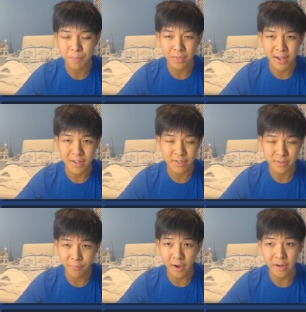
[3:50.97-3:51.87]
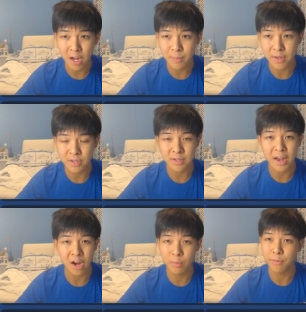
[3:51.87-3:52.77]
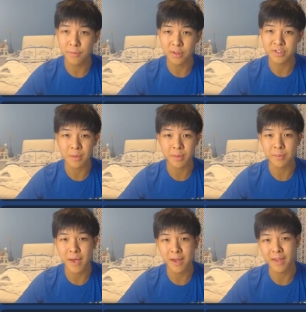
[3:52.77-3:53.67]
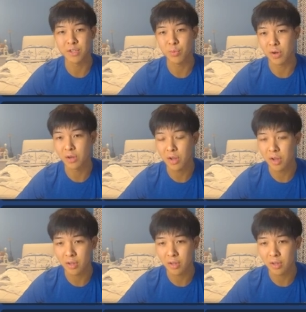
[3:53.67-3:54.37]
as Fire type is terrible for this team in the back, as we're